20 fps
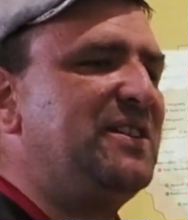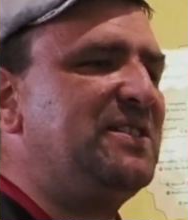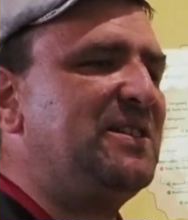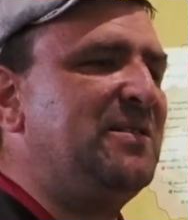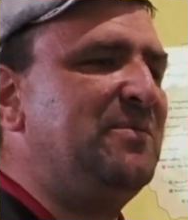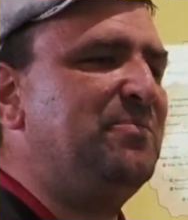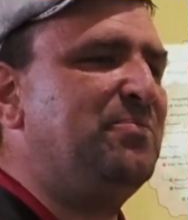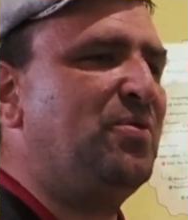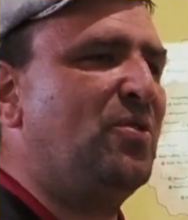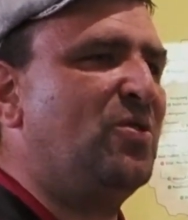
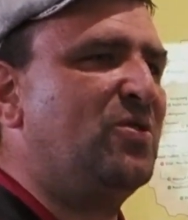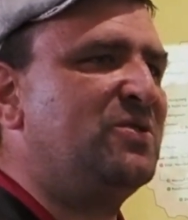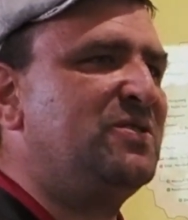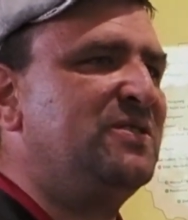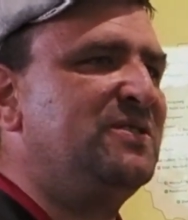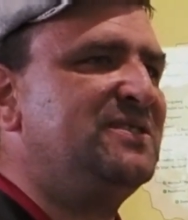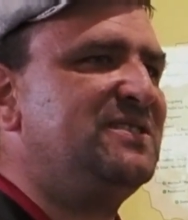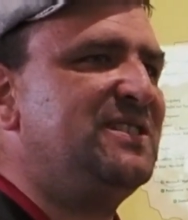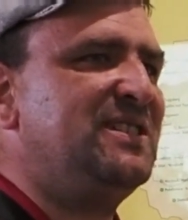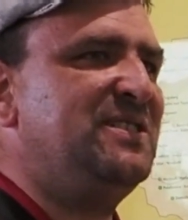
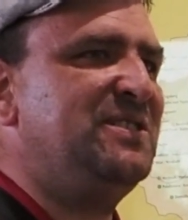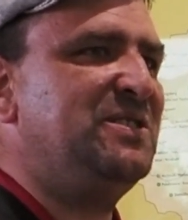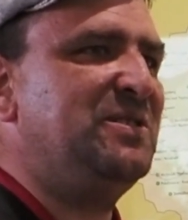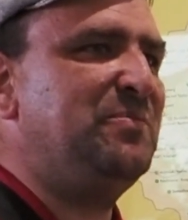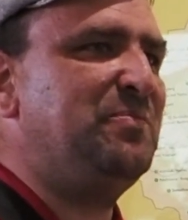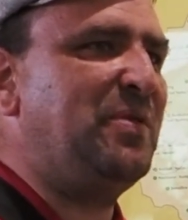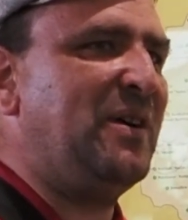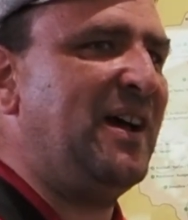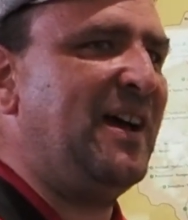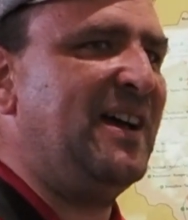importance in the
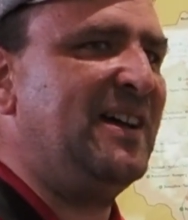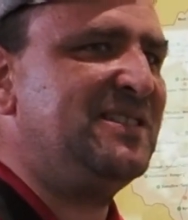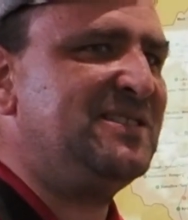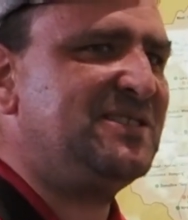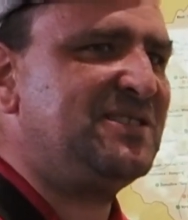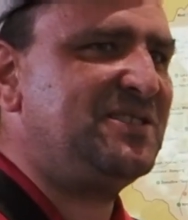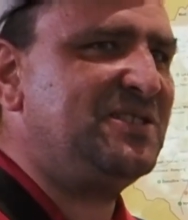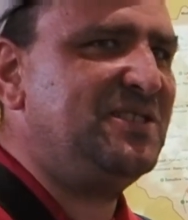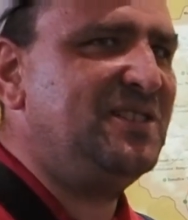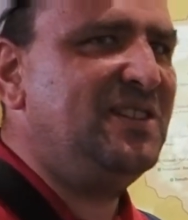
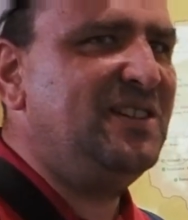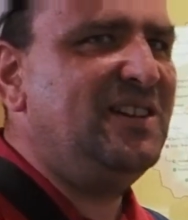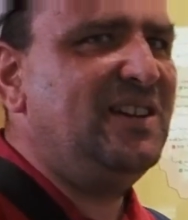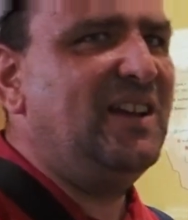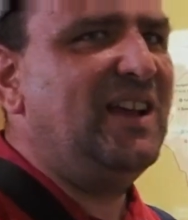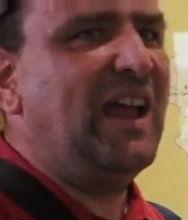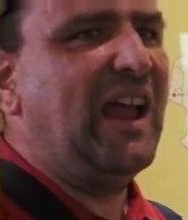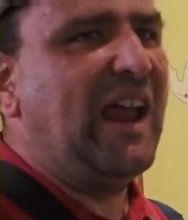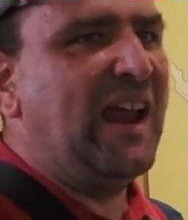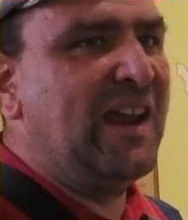past,
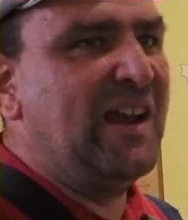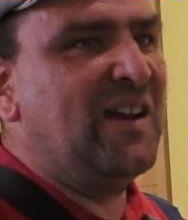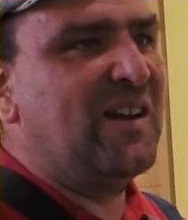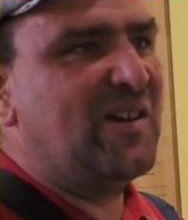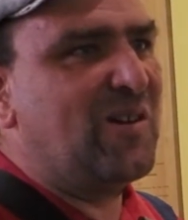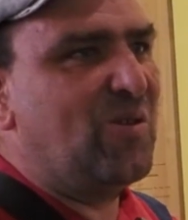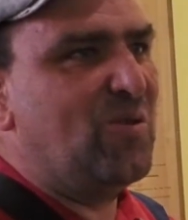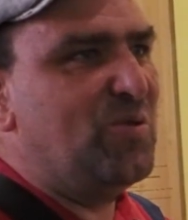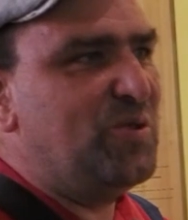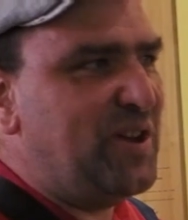
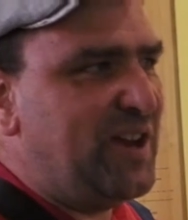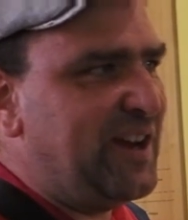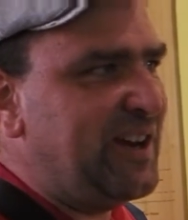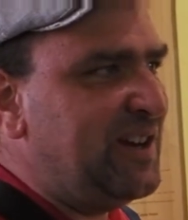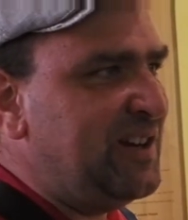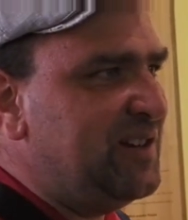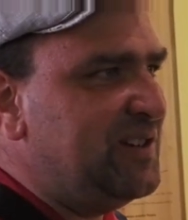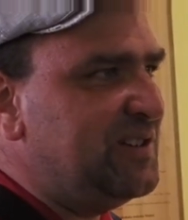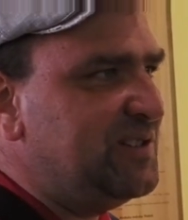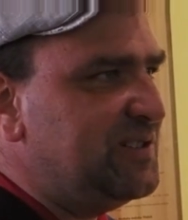
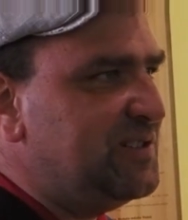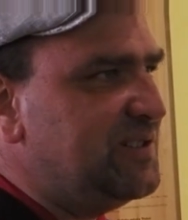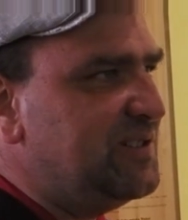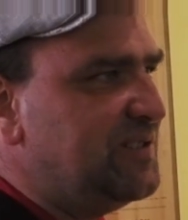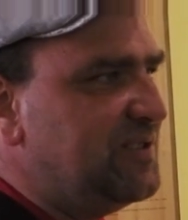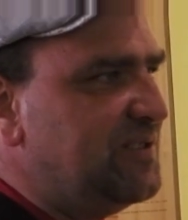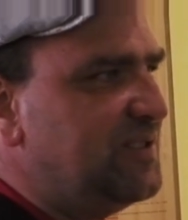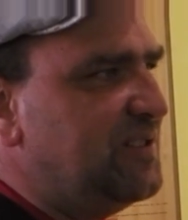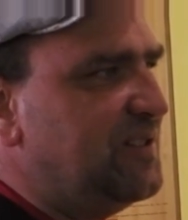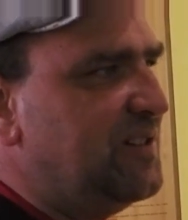including
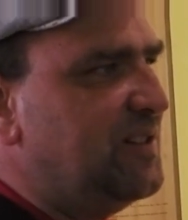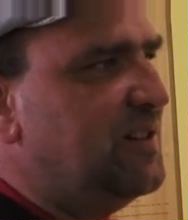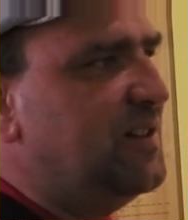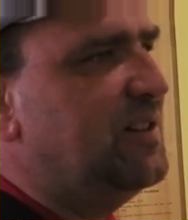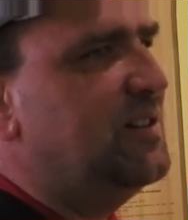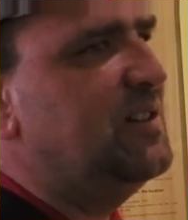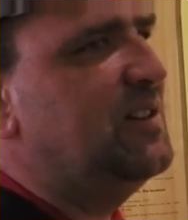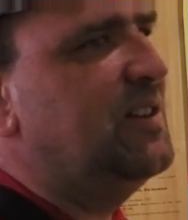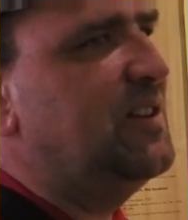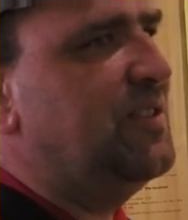
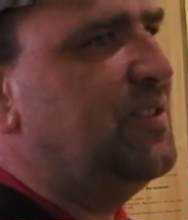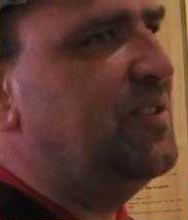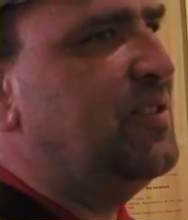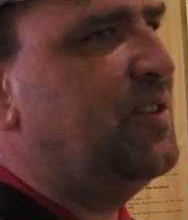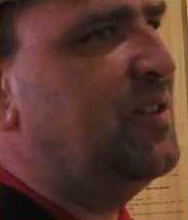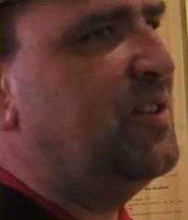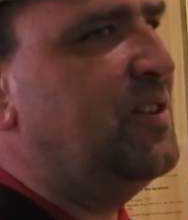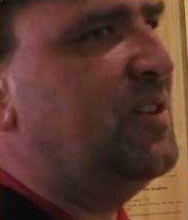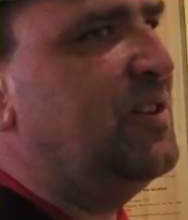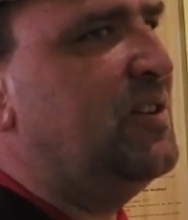
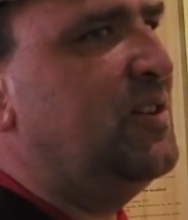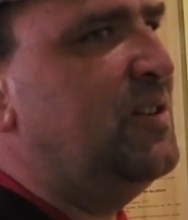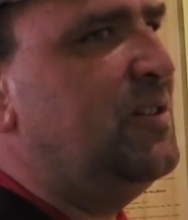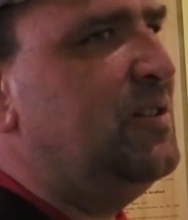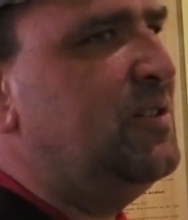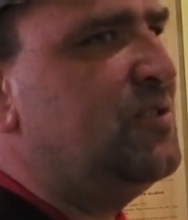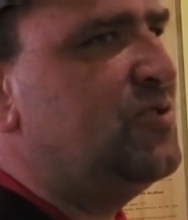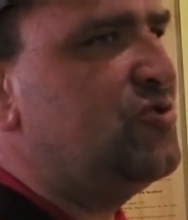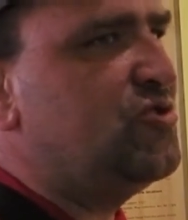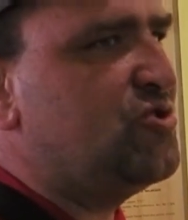the
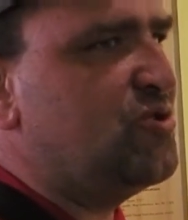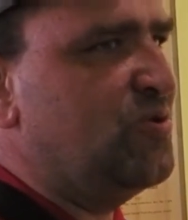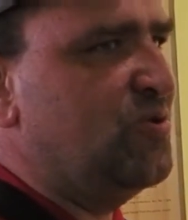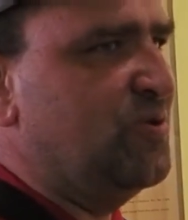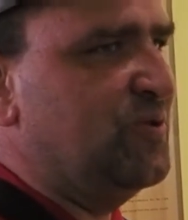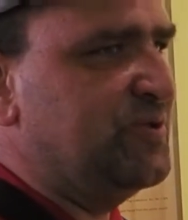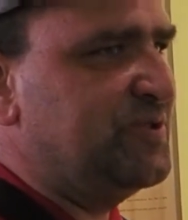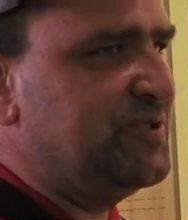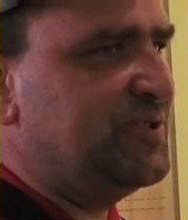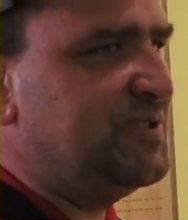
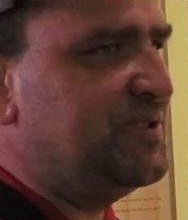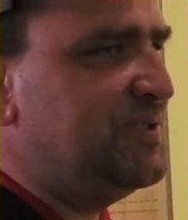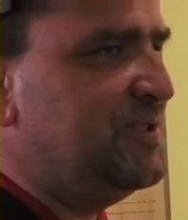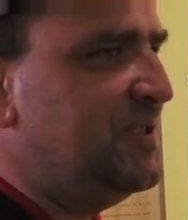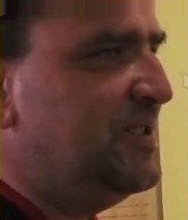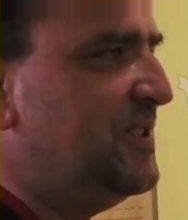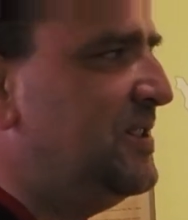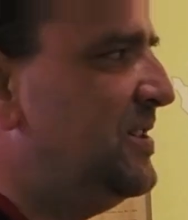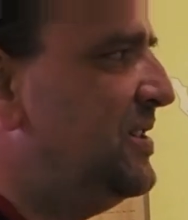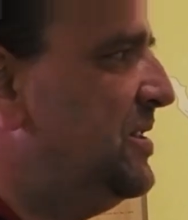Jews,
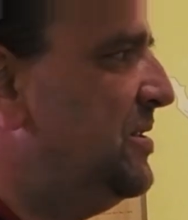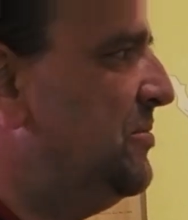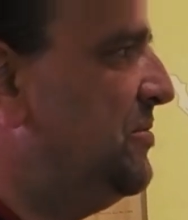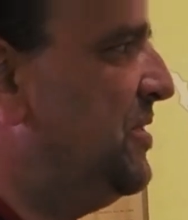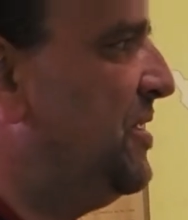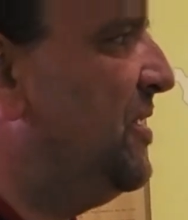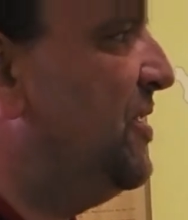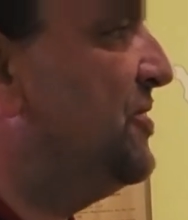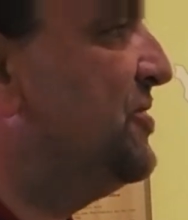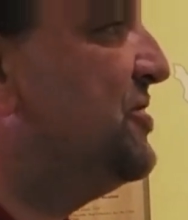
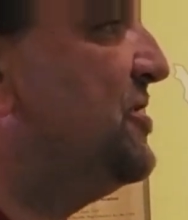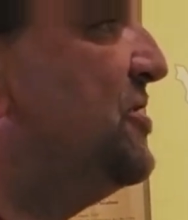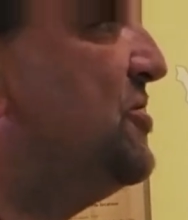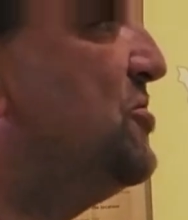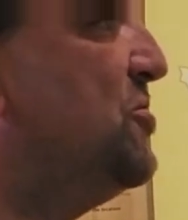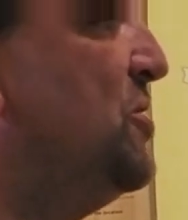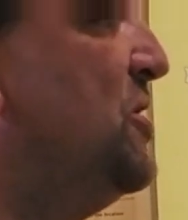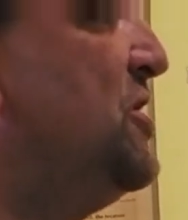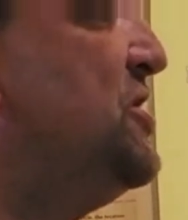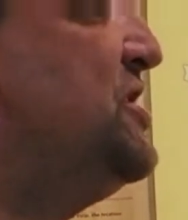because the
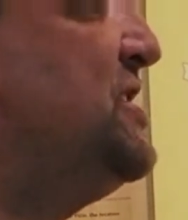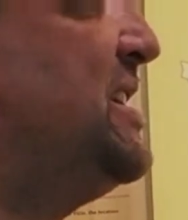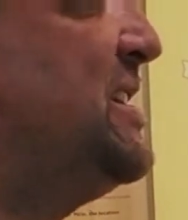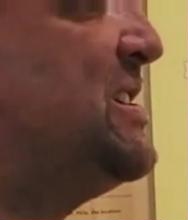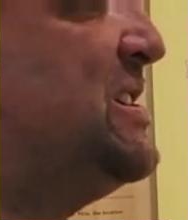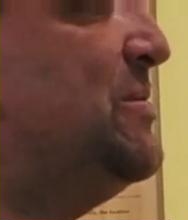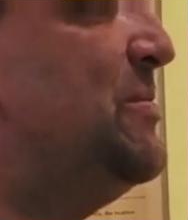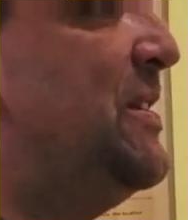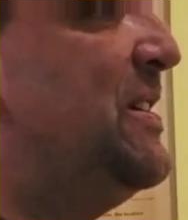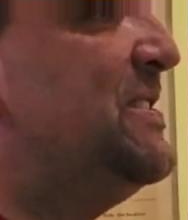Jewish
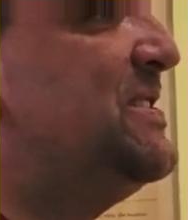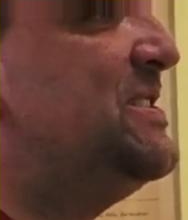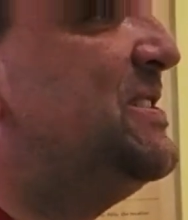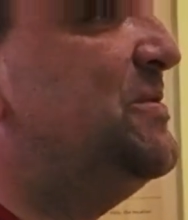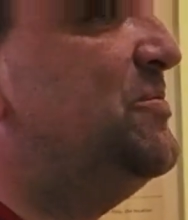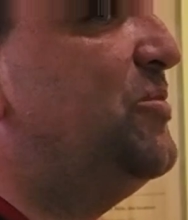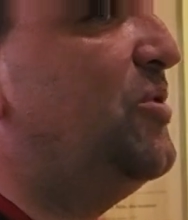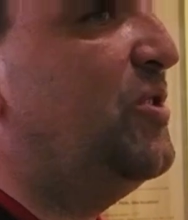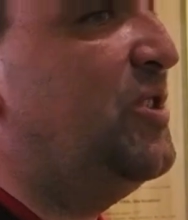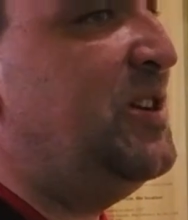settlements
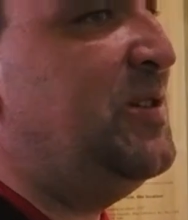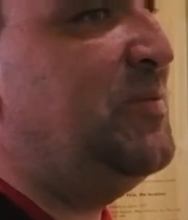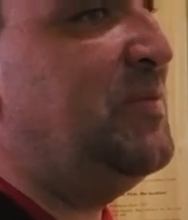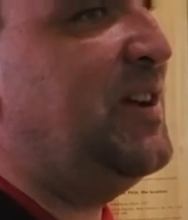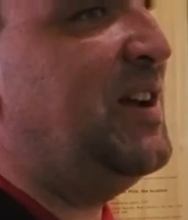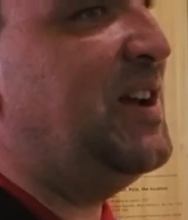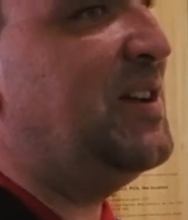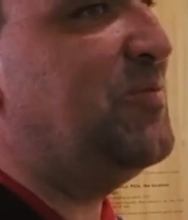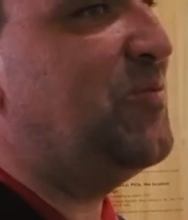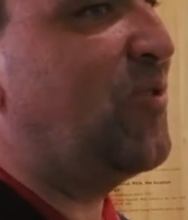in
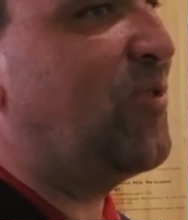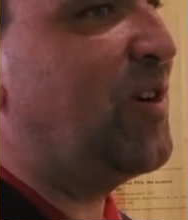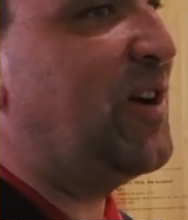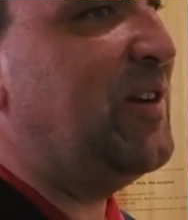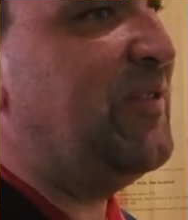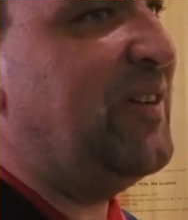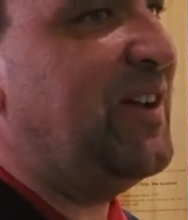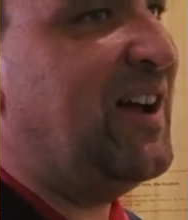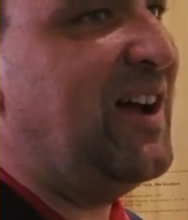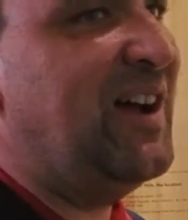Bohemia and
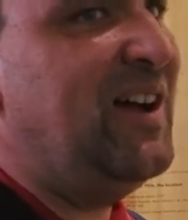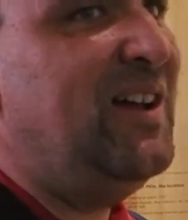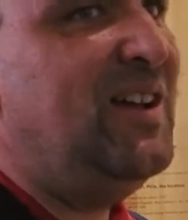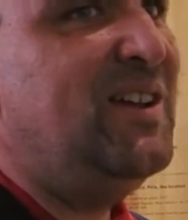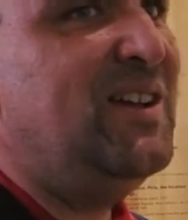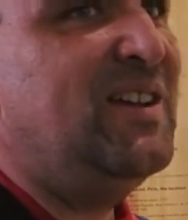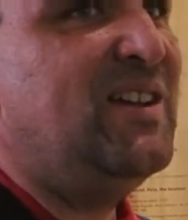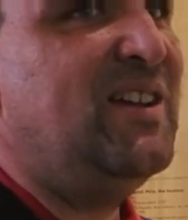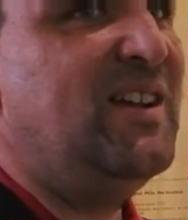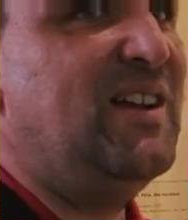Moravia
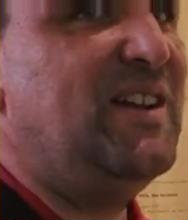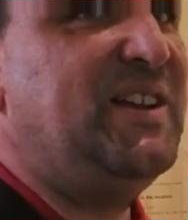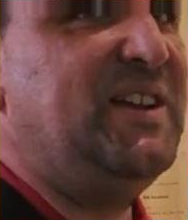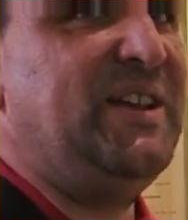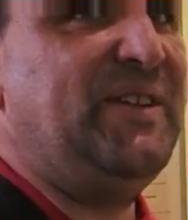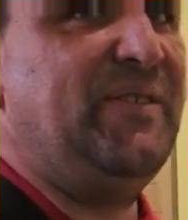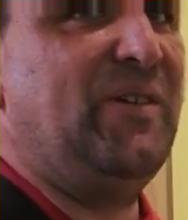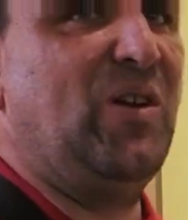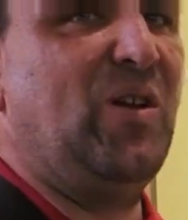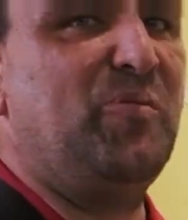
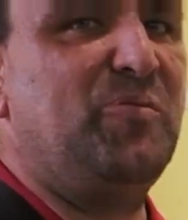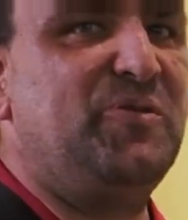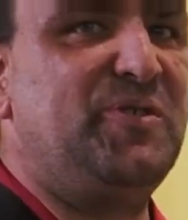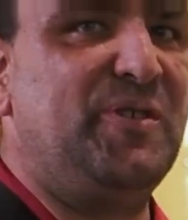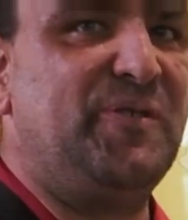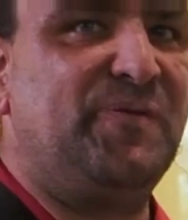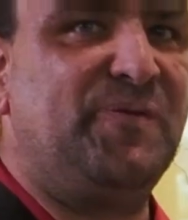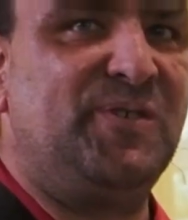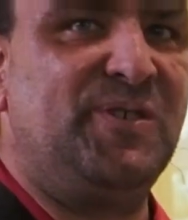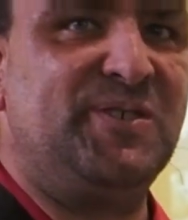developed
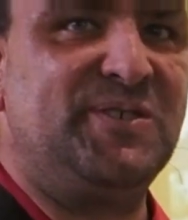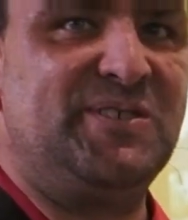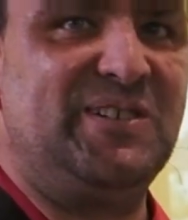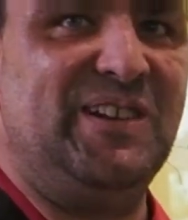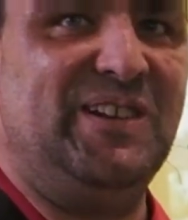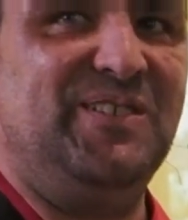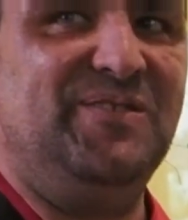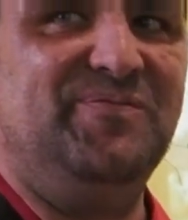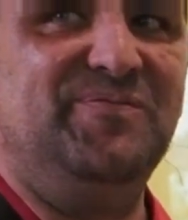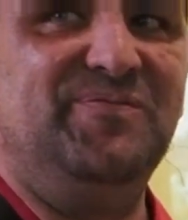differently.